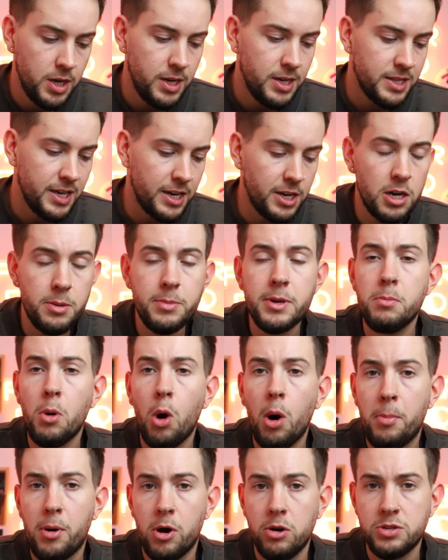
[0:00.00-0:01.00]
they're going to be
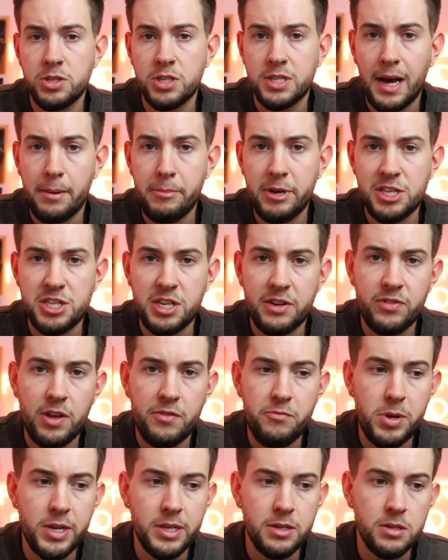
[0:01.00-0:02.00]
more prone to damage if
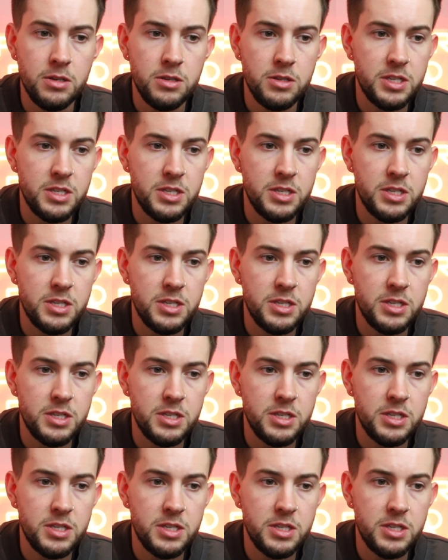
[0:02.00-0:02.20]
they've been